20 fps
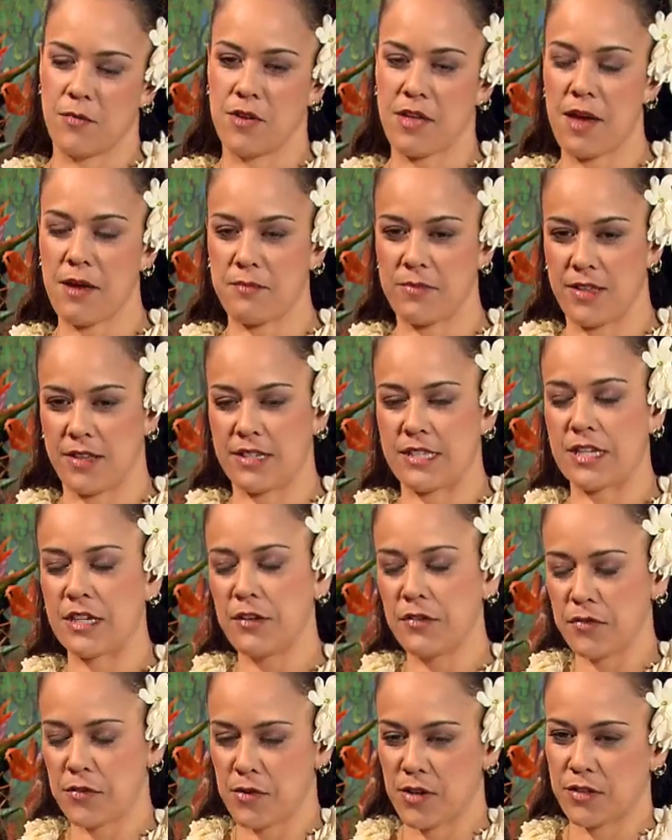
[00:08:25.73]
Well, I'm the
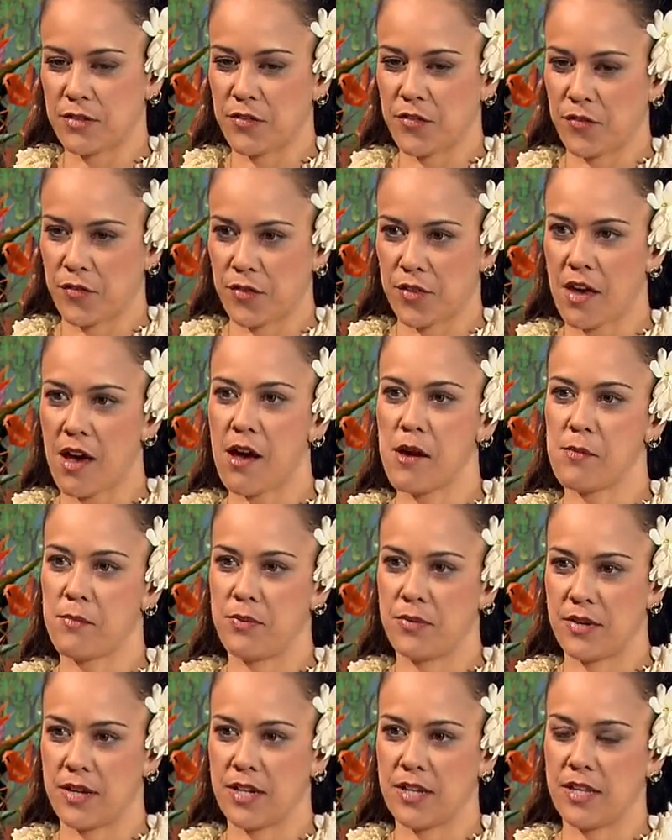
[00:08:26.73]
executive director for the Aha
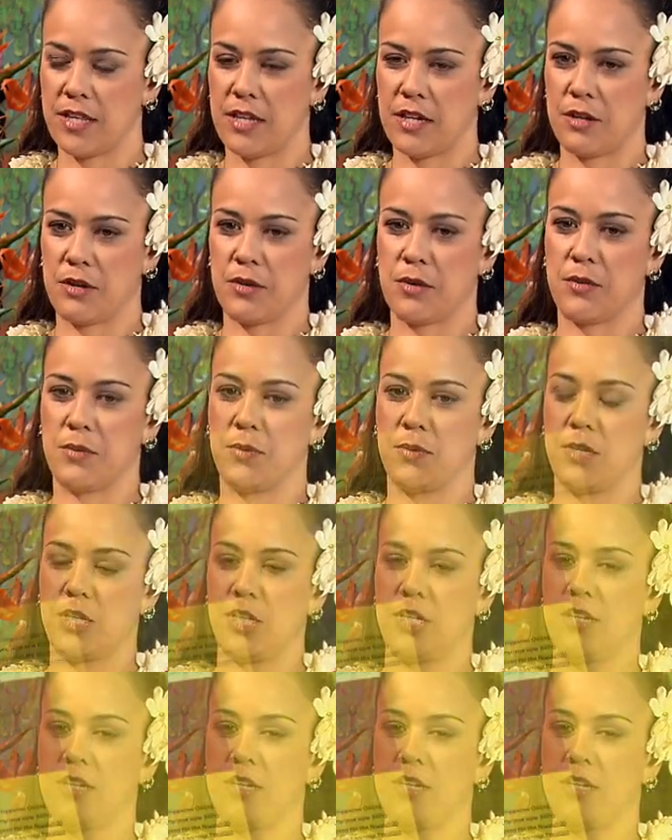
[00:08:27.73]
Punana Leo, which